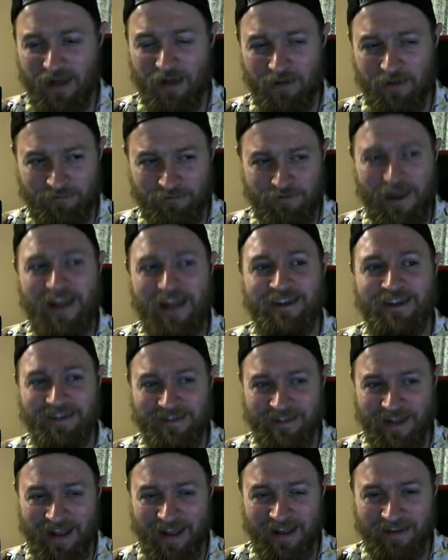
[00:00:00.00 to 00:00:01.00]
vend
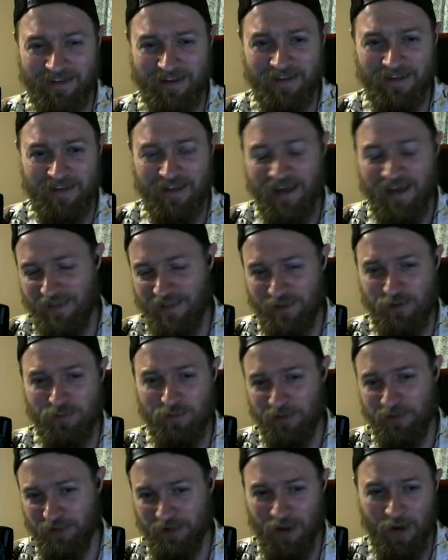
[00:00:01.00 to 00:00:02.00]
state, and then you
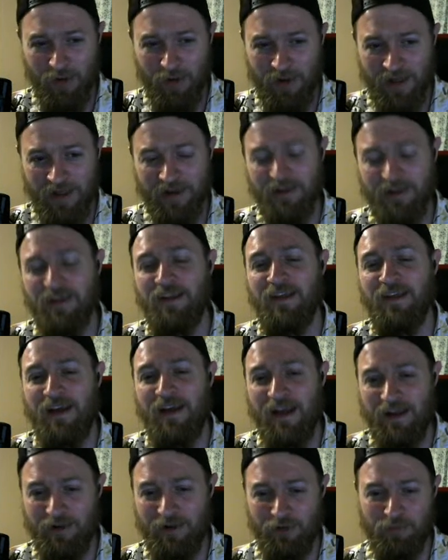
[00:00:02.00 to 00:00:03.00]
put the code in,
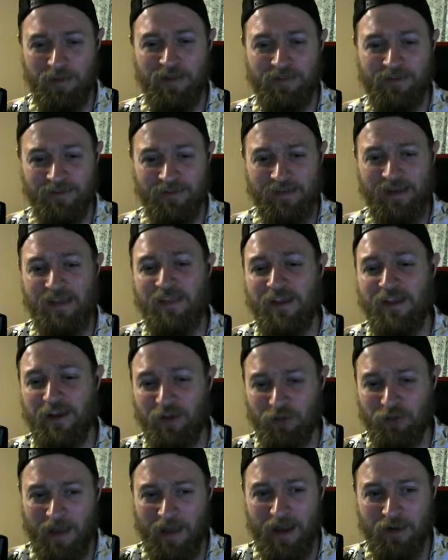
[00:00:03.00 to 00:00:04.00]
it dispenses it, and then it
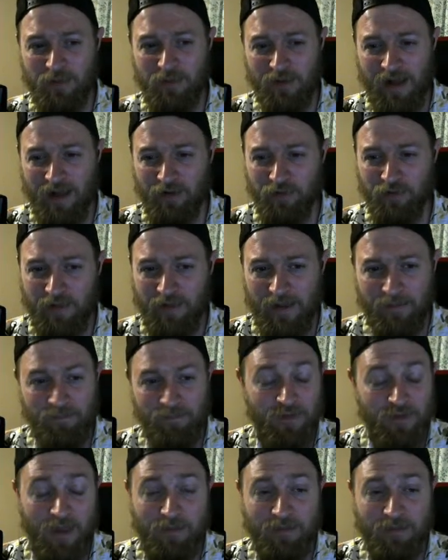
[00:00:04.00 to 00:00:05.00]
goes back to an idle
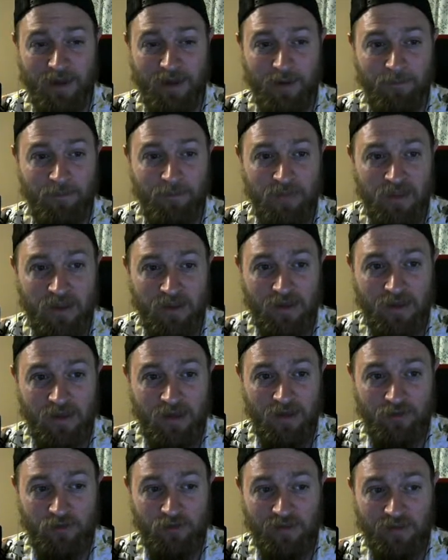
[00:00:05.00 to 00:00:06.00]
state. Same thing.
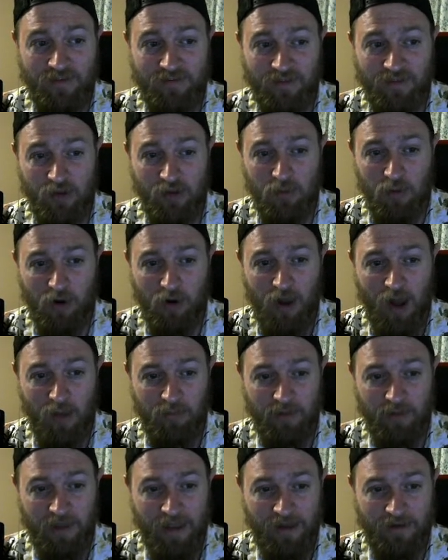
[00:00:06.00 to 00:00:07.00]
So this is a little more
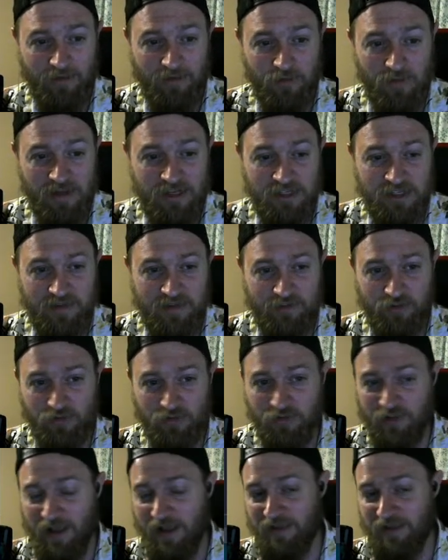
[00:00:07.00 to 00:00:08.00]
complicated. So each of these are
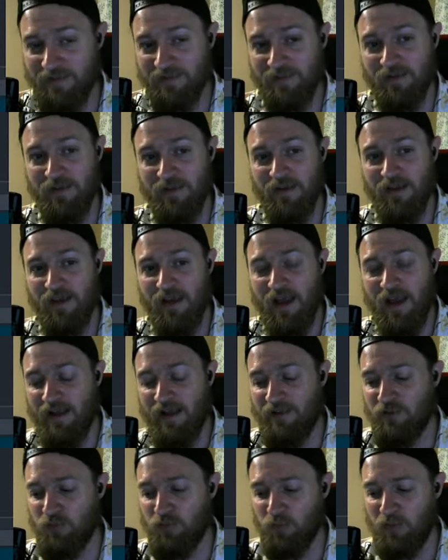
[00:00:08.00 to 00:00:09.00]
states,
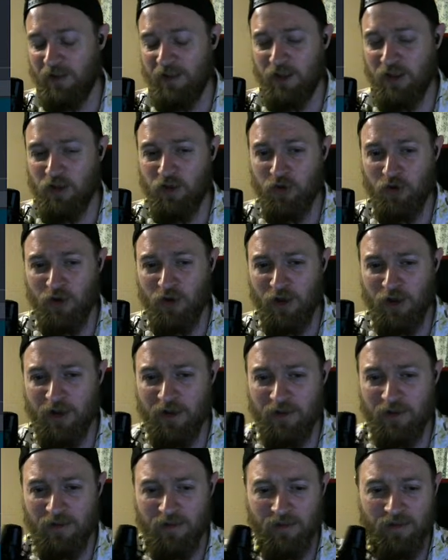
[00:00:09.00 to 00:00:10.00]
and it's really
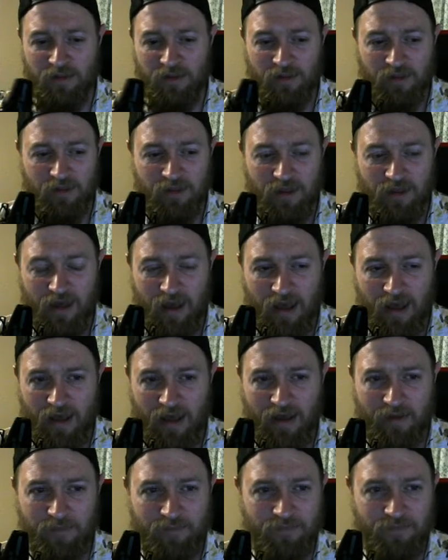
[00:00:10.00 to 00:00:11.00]
good.
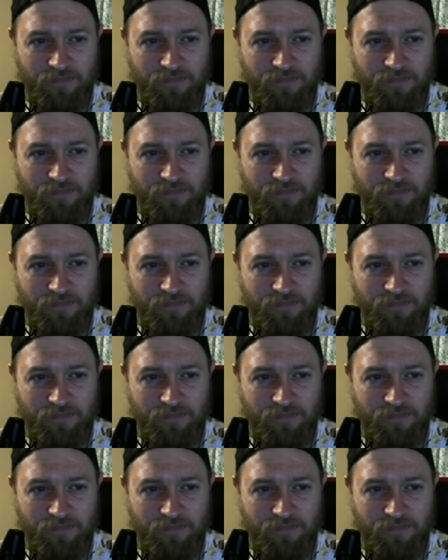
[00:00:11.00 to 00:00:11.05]
What